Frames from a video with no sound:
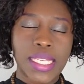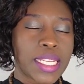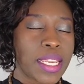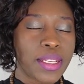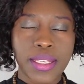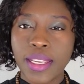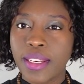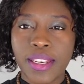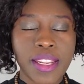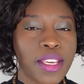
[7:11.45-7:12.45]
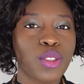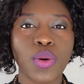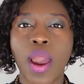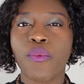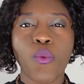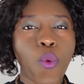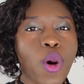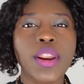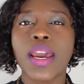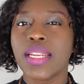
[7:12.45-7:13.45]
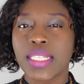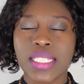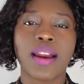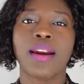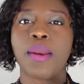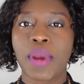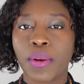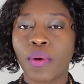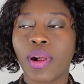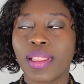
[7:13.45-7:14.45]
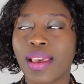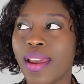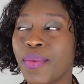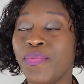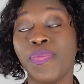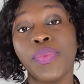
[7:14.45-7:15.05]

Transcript: They need to have one at a time and all that.